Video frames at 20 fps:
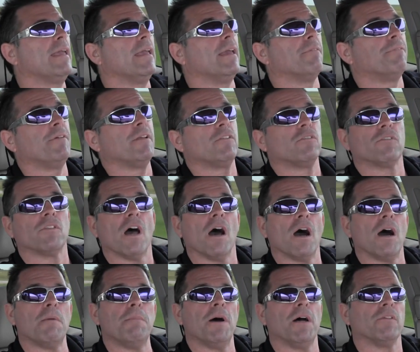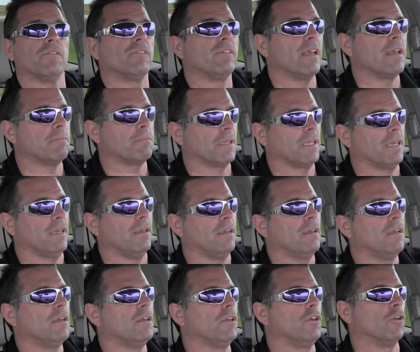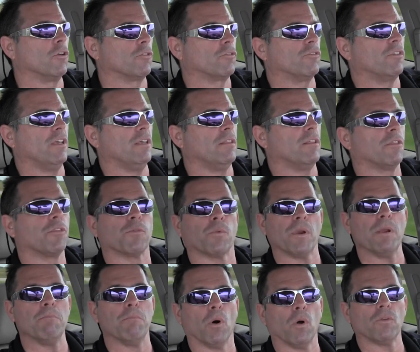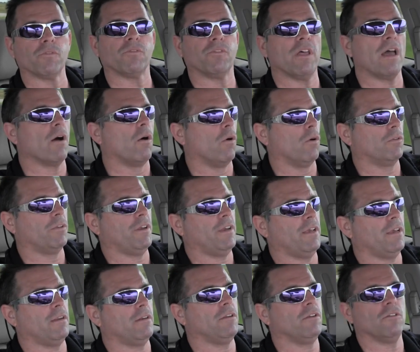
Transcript: If it's the hub assembly, you'll see the 3 bolts that hold it in.